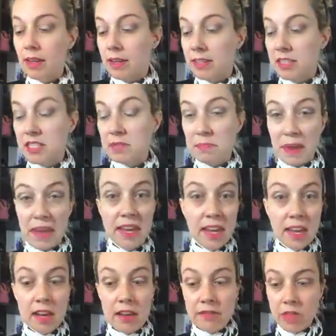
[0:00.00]

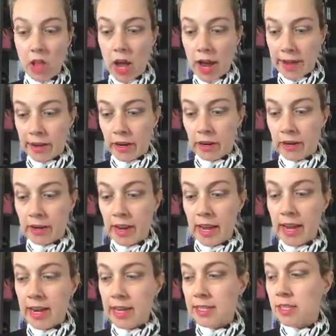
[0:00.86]
Speaking of liner,
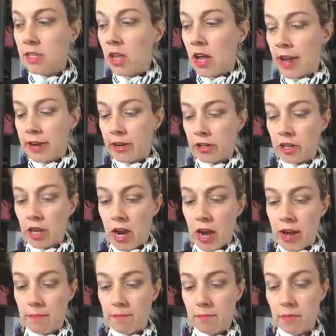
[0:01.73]
it is liner
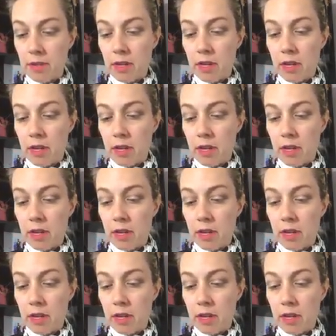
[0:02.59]
time.